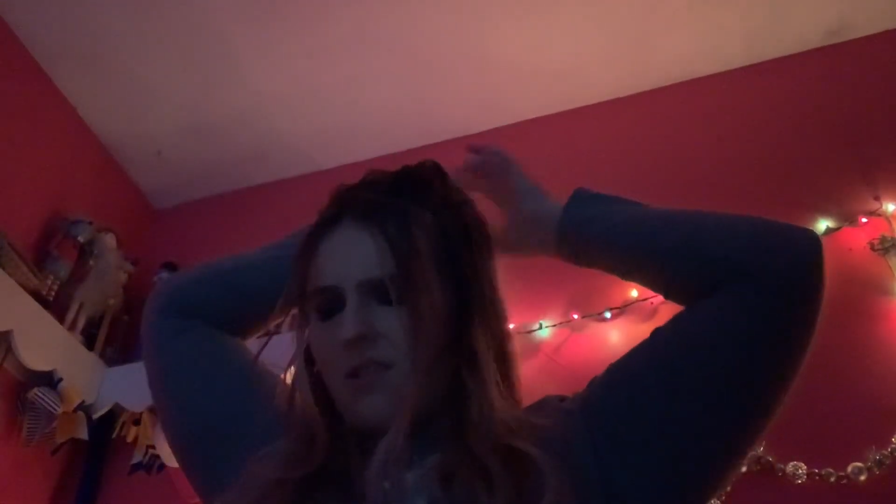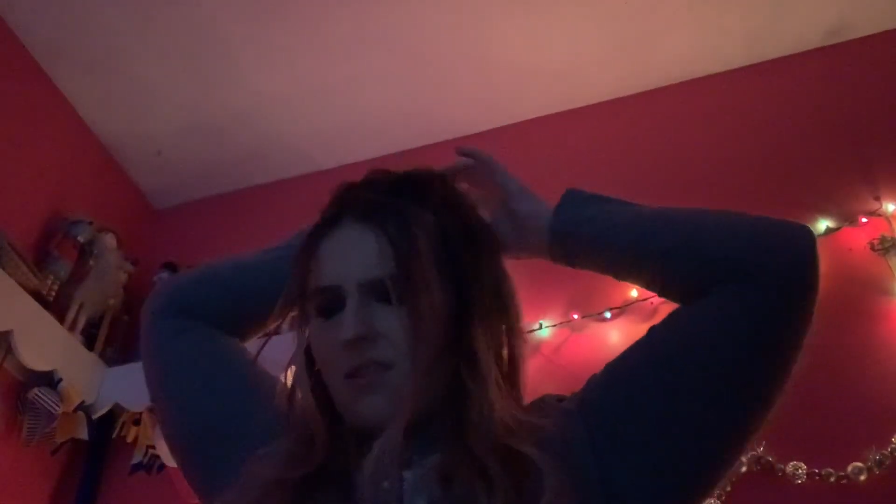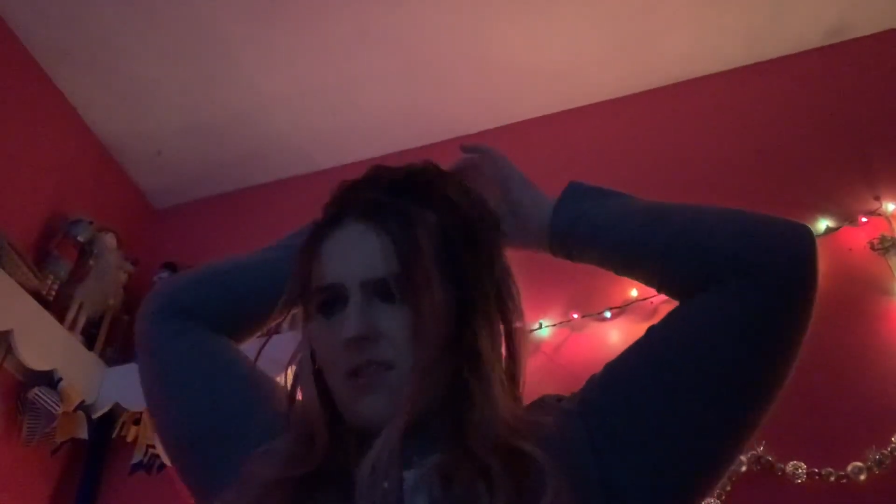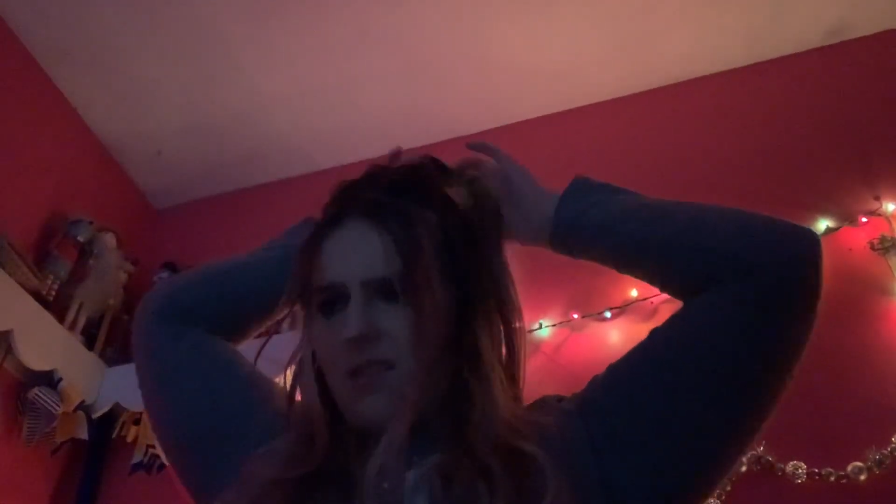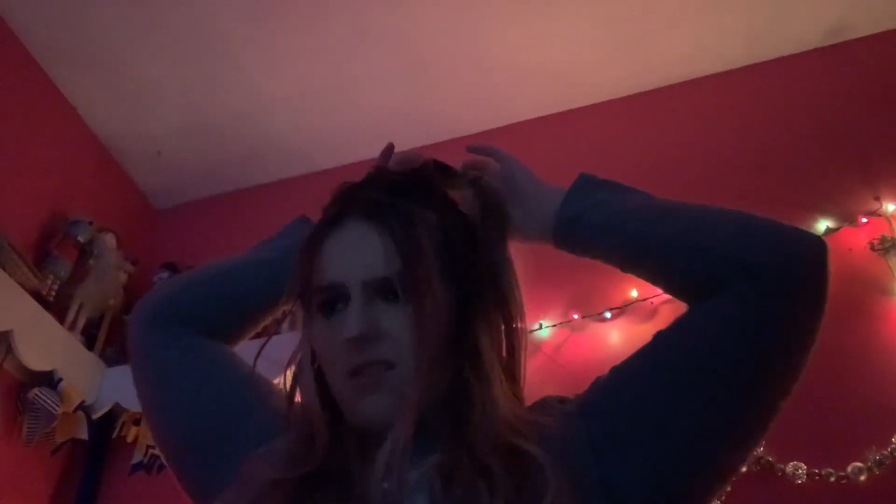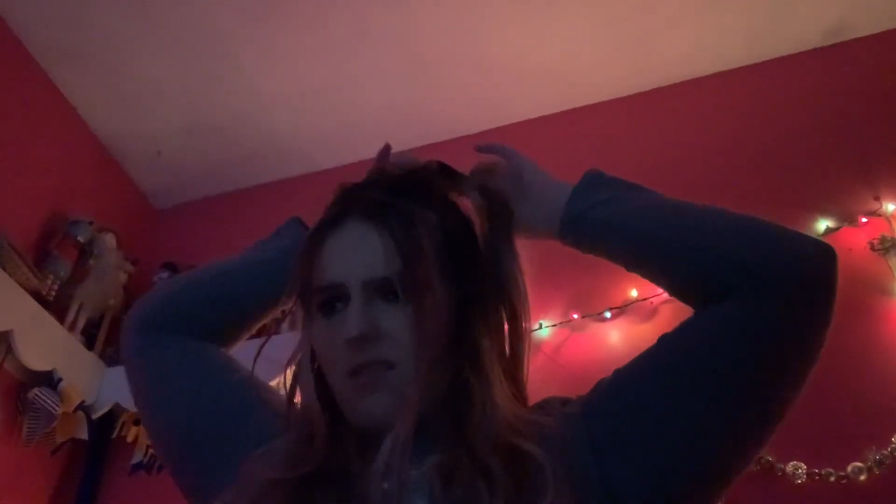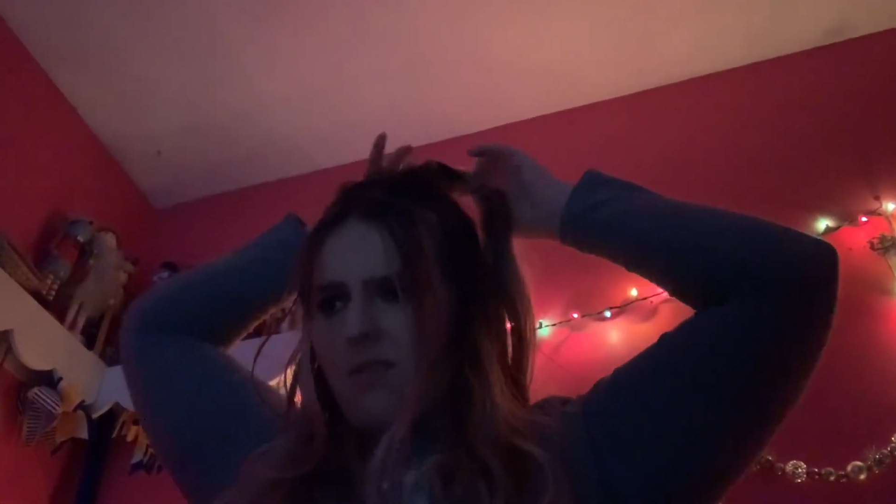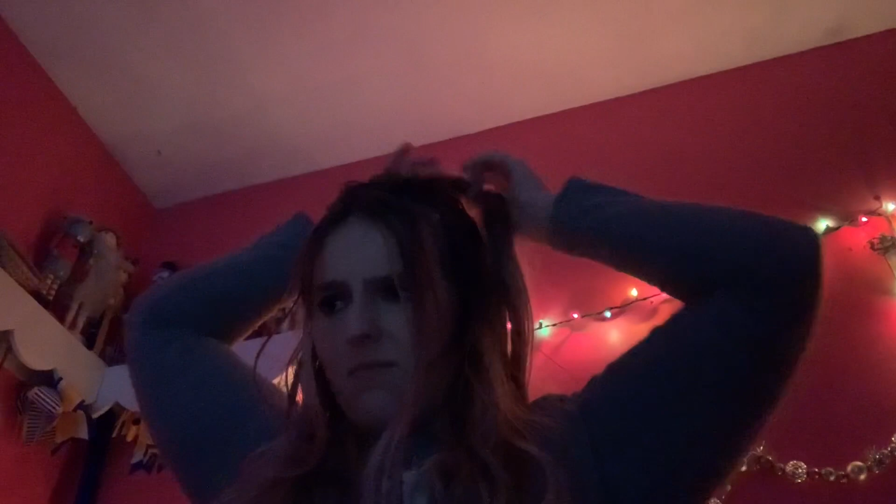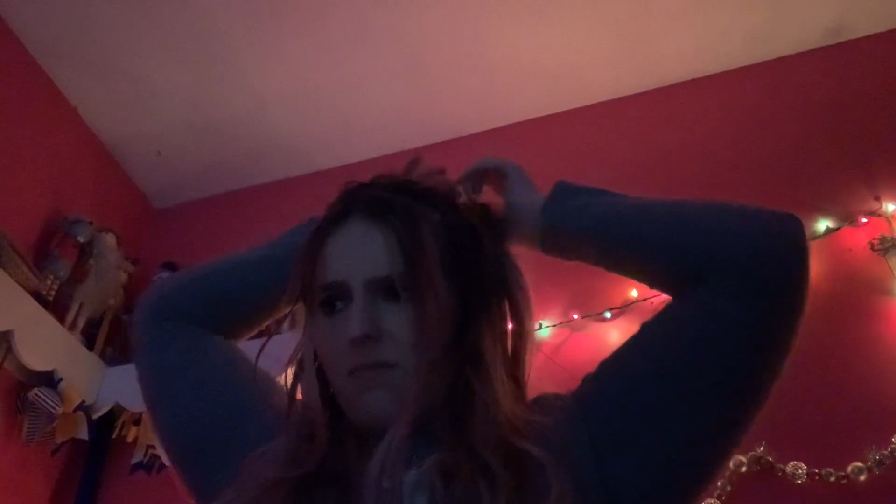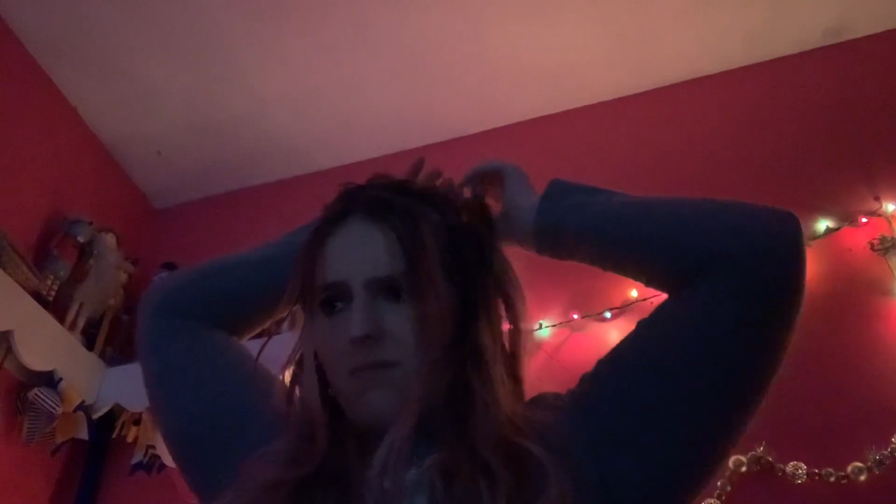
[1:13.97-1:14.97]

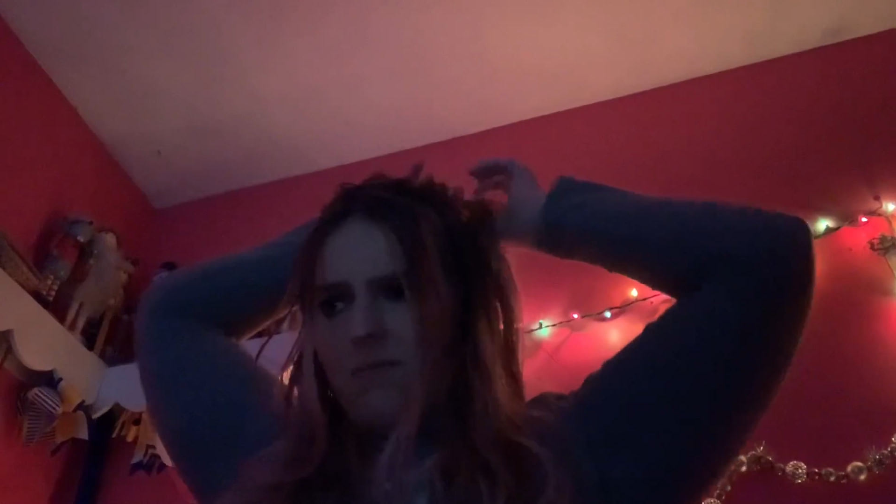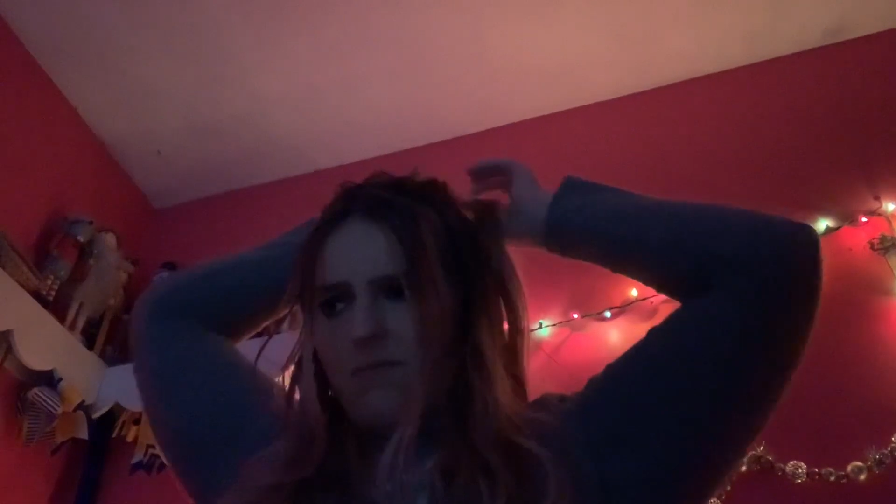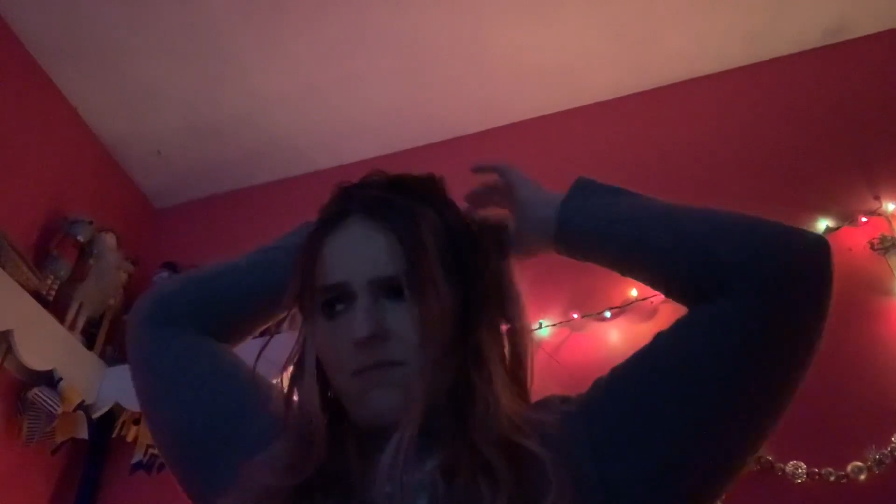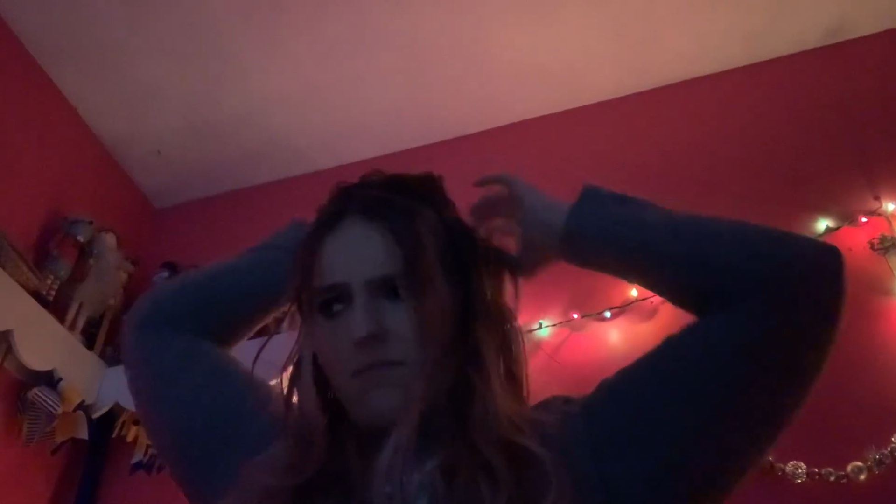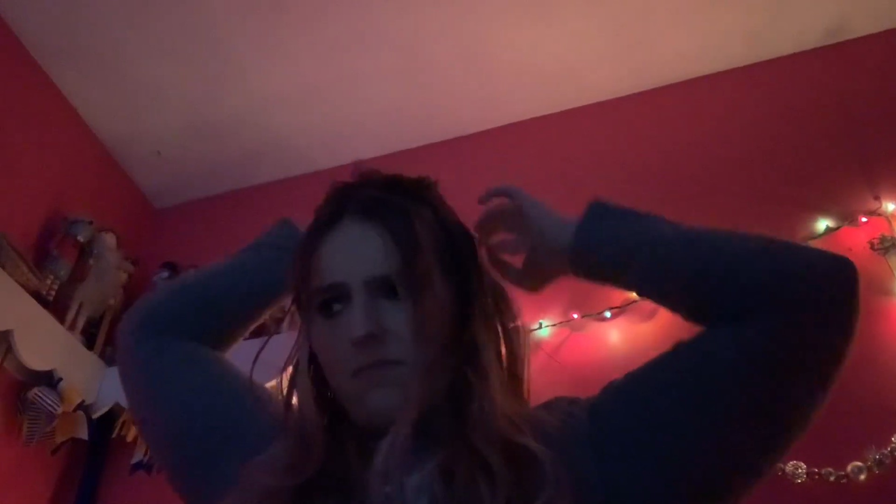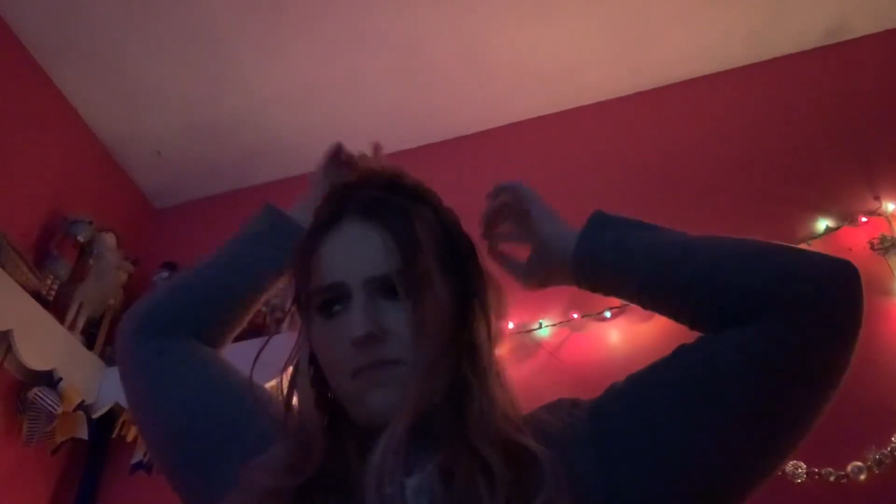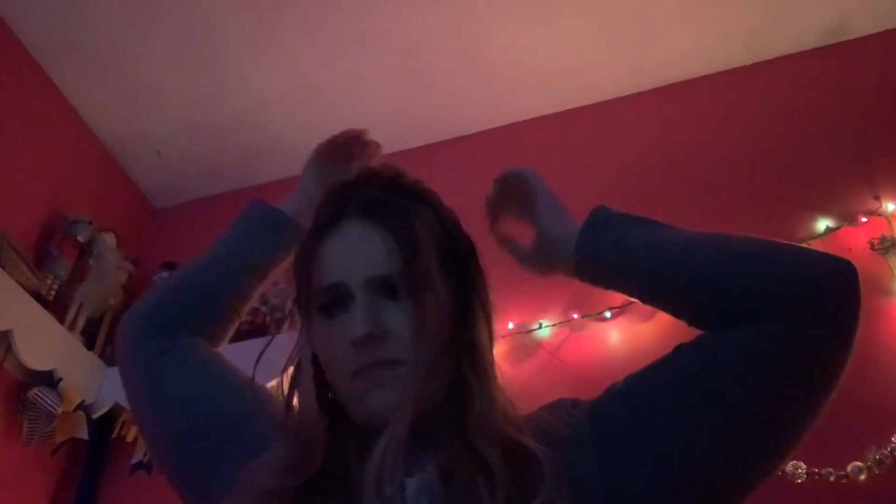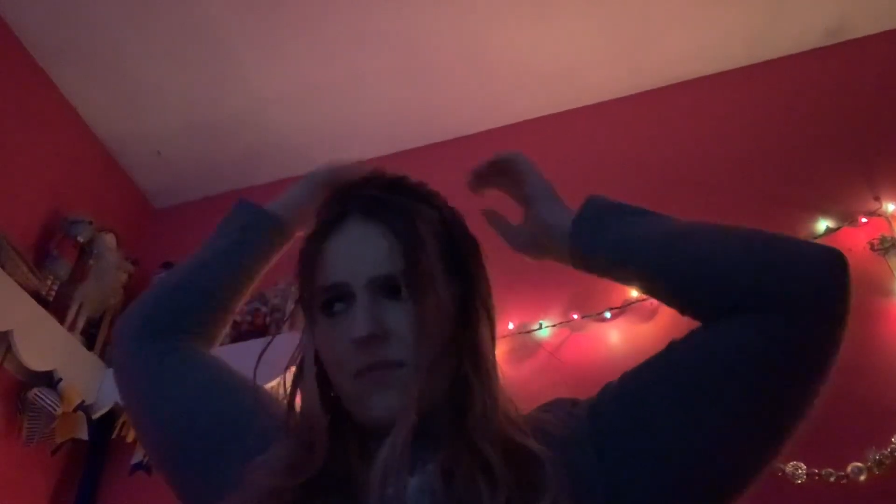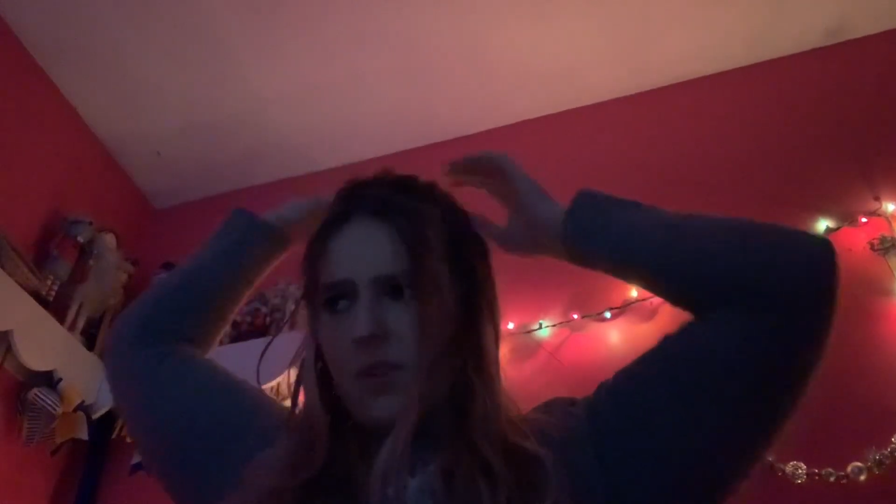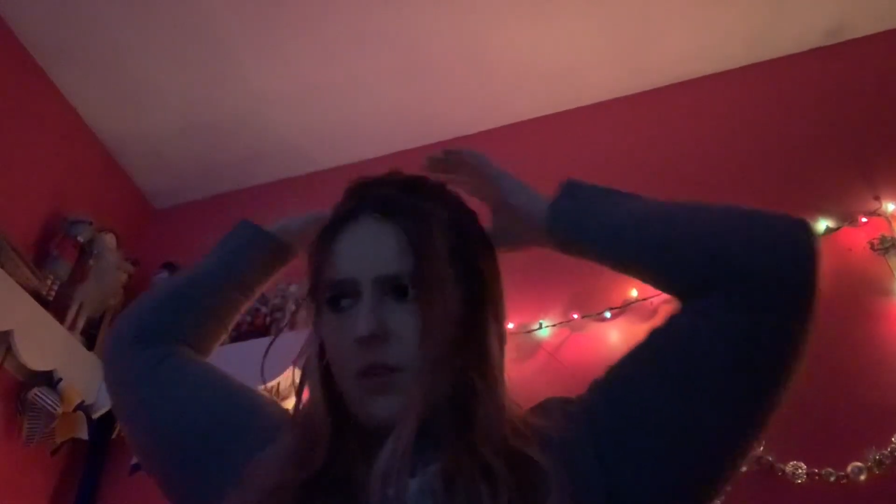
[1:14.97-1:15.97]
So